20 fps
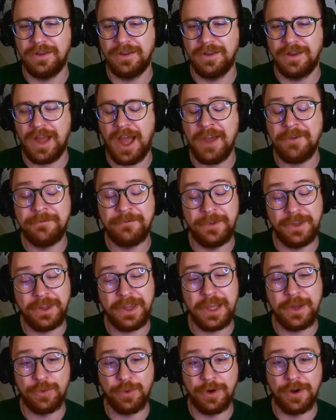I feel
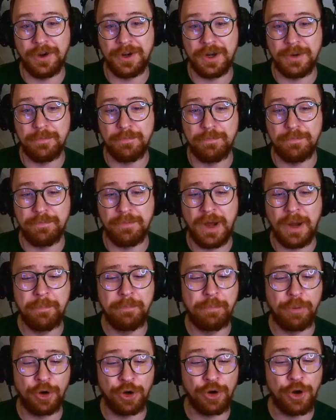like we're in
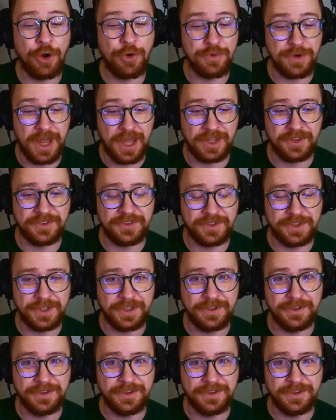a burrow nest.